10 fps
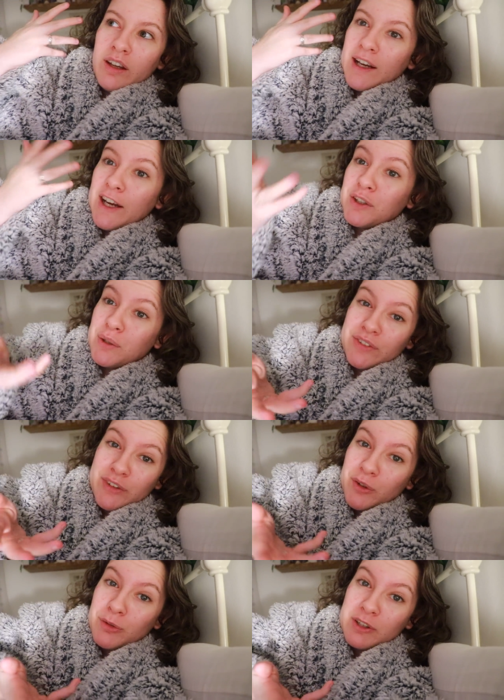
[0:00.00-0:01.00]
I don't know if it's
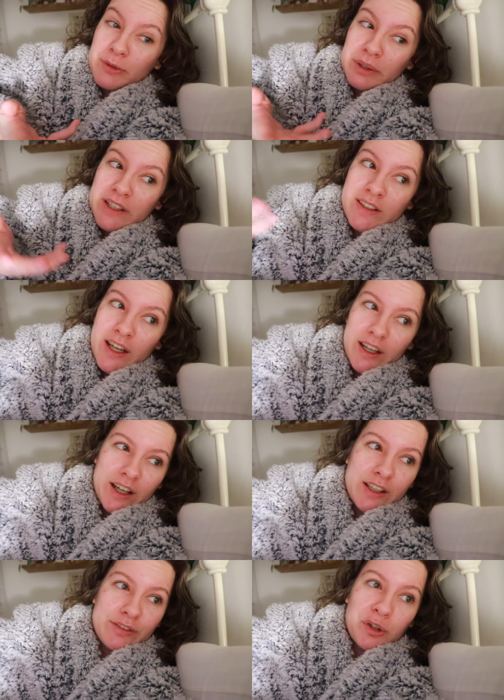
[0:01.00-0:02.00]
going to be explained. I
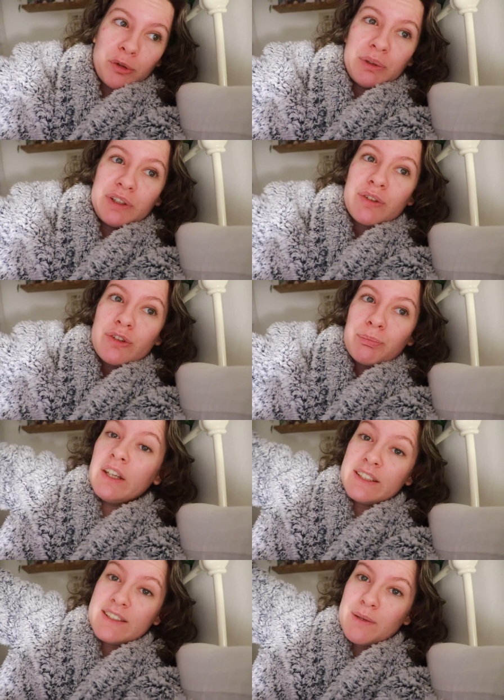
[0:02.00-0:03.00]
kind of hope it does.
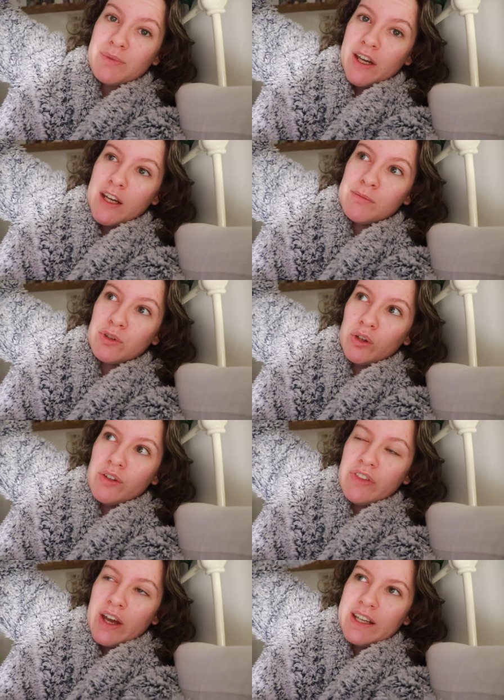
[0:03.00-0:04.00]
At the same time, none
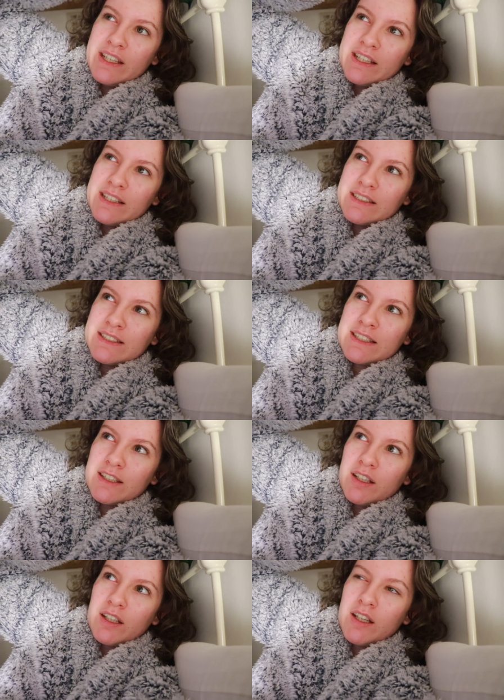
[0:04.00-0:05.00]
of that is
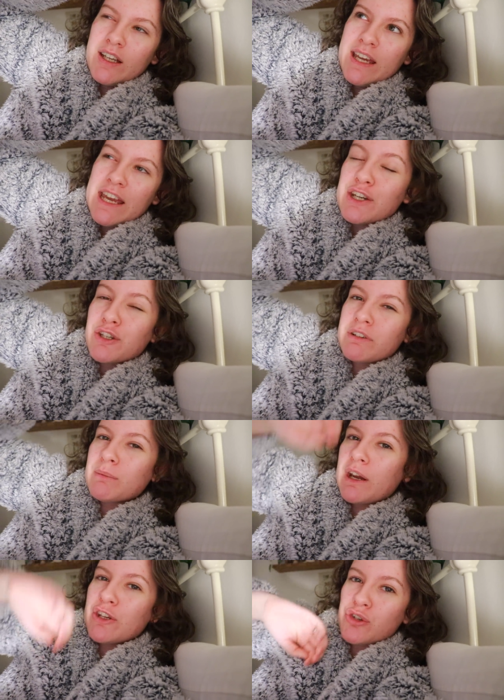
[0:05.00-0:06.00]
hindering
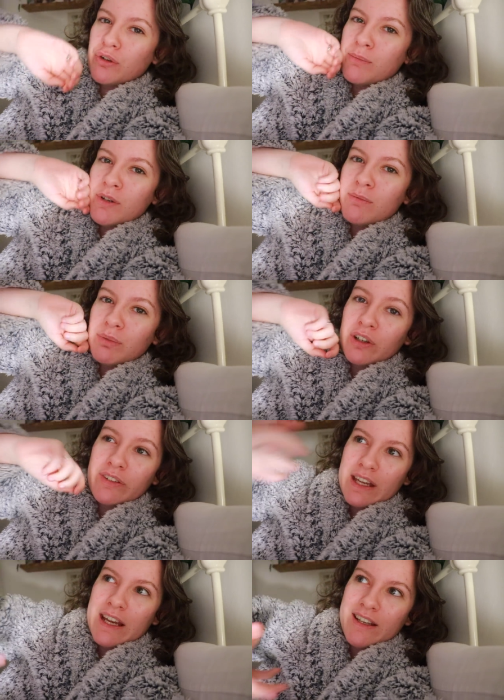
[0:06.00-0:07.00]
my enjoyment
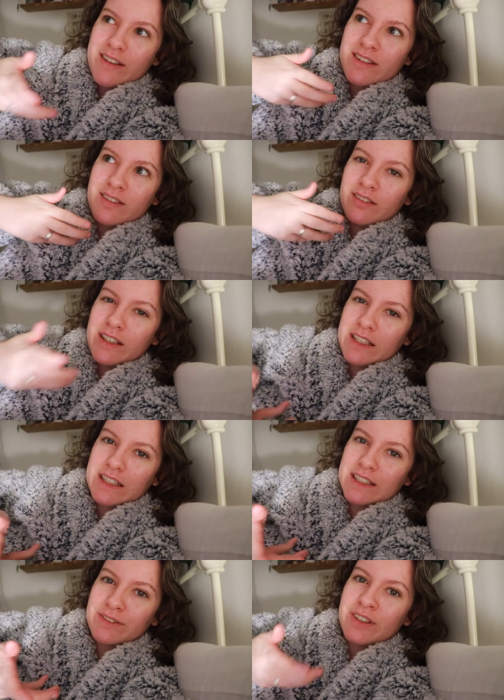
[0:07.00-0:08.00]
because it is
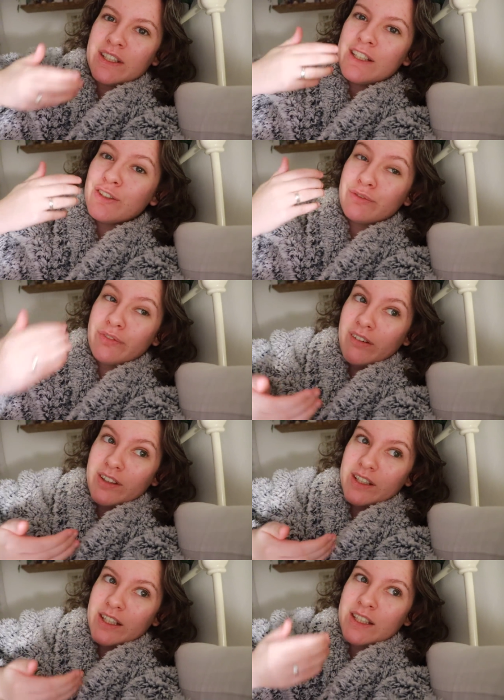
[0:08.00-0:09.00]
addictive.
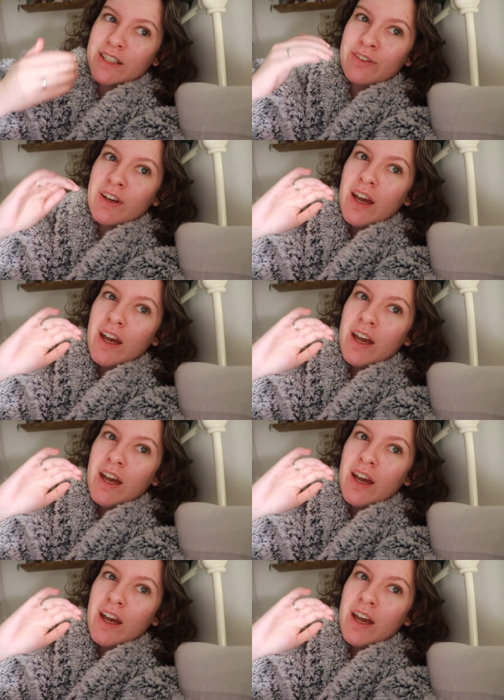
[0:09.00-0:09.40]
Very addictive.